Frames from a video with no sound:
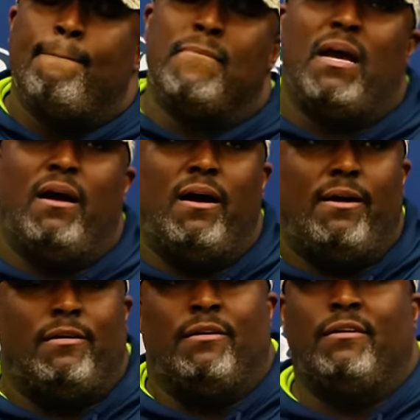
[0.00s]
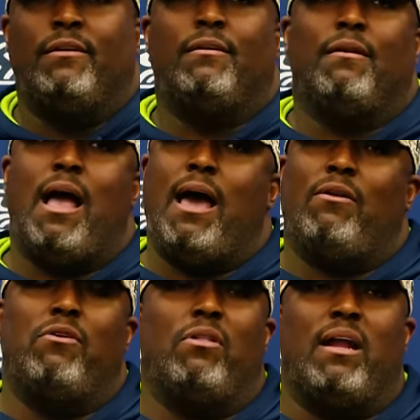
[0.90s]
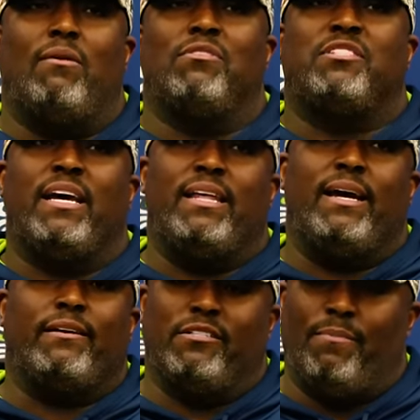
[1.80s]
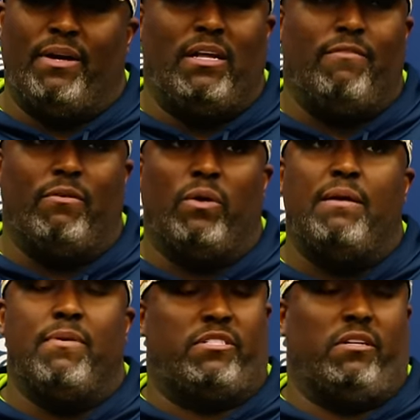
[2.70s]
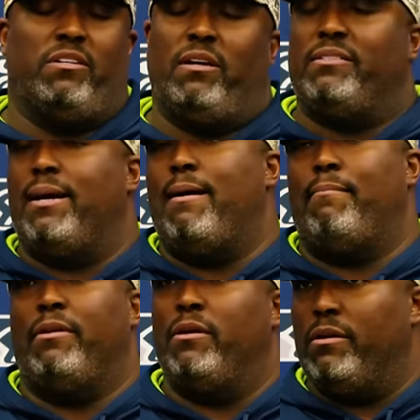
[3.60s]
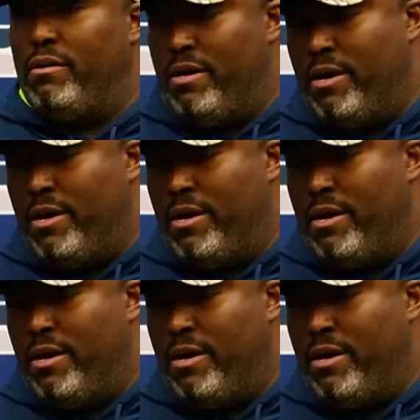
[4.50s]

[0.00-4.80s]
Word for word: Uh, I don't know that I would say that because I mean, even he missed a ton of time in the